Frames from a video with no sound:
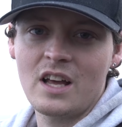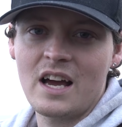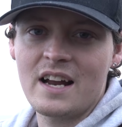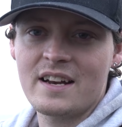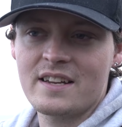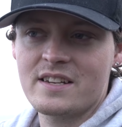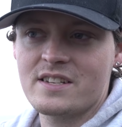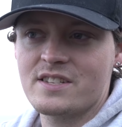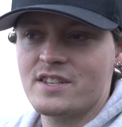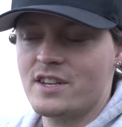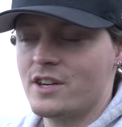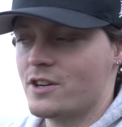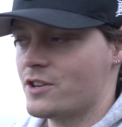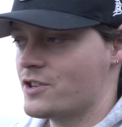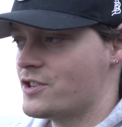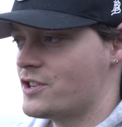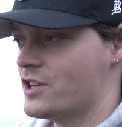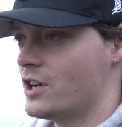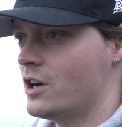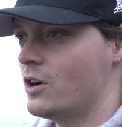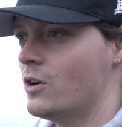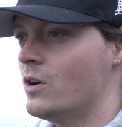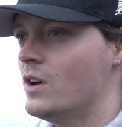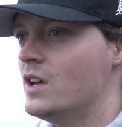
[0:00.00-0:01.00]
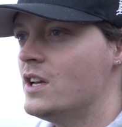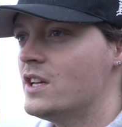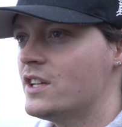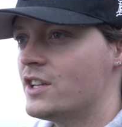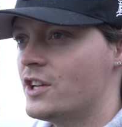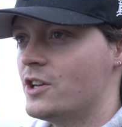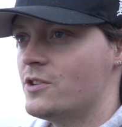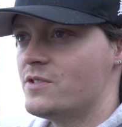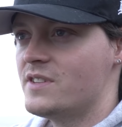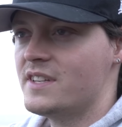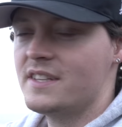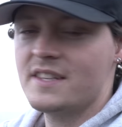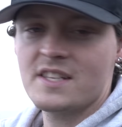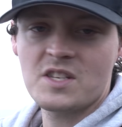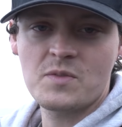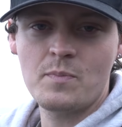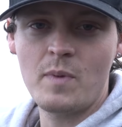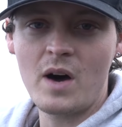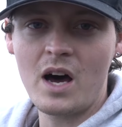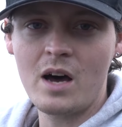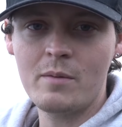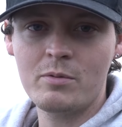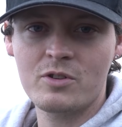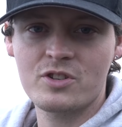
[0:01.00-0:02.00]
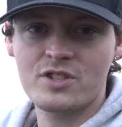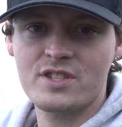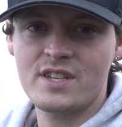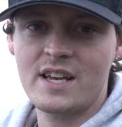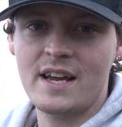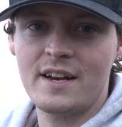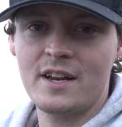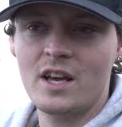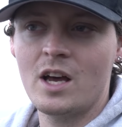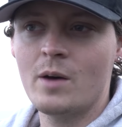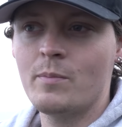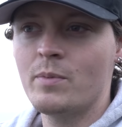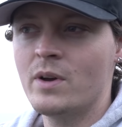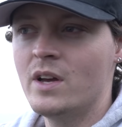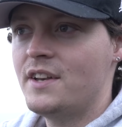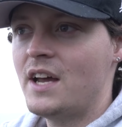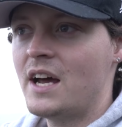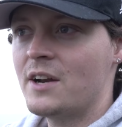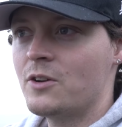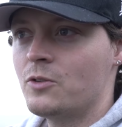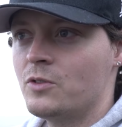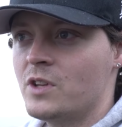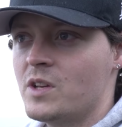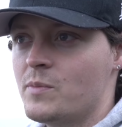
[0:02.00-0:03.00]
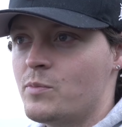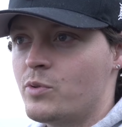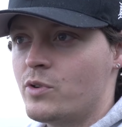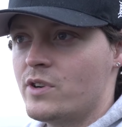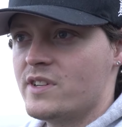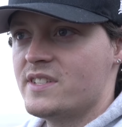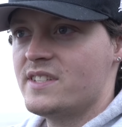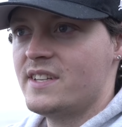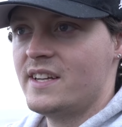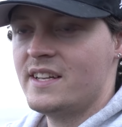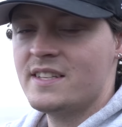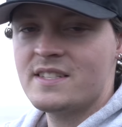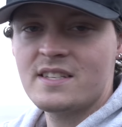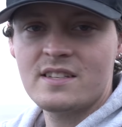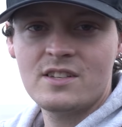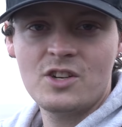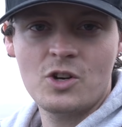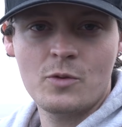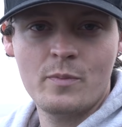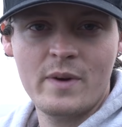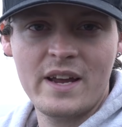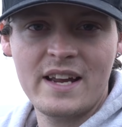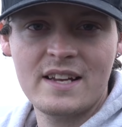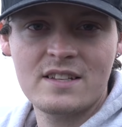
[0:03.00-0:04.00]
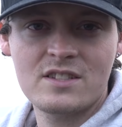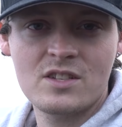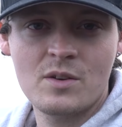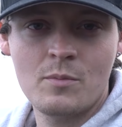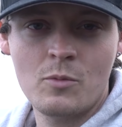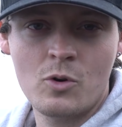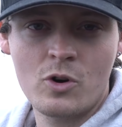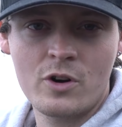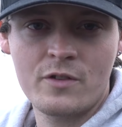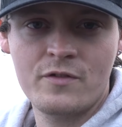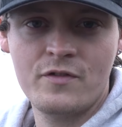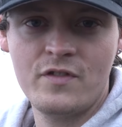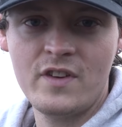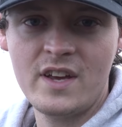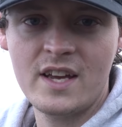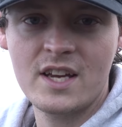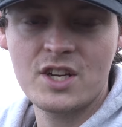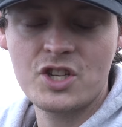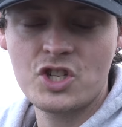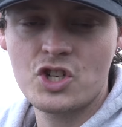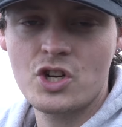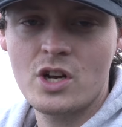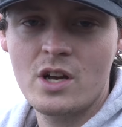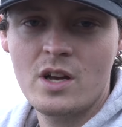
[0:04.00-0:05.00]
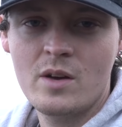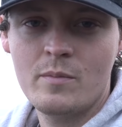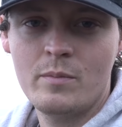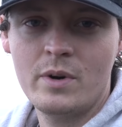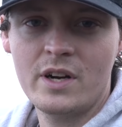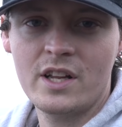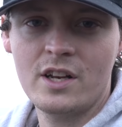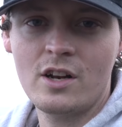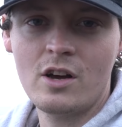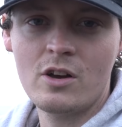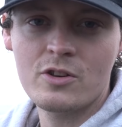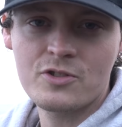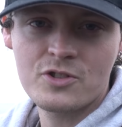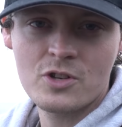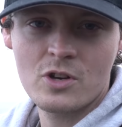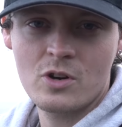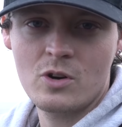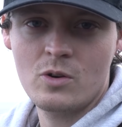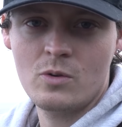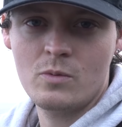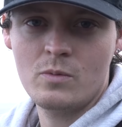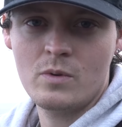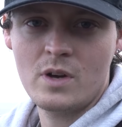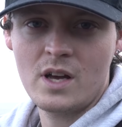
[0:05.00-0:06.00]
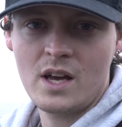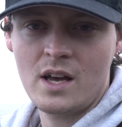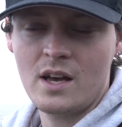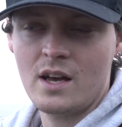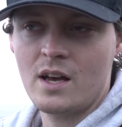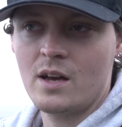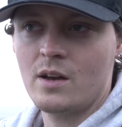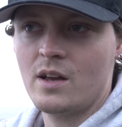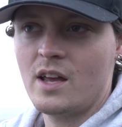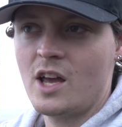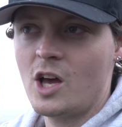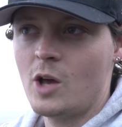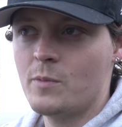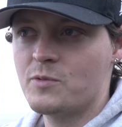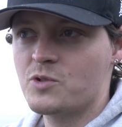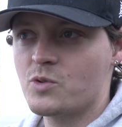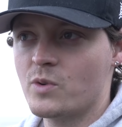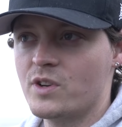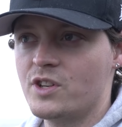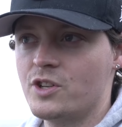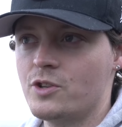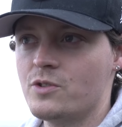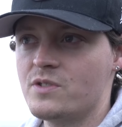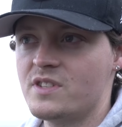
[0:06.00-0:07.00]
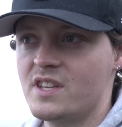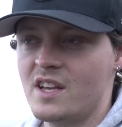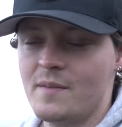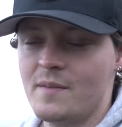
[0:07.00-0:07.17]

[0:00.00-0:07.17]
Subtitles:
a lot easier. So using this bobber setup not only presents your bait to more fish, but it also helps reduce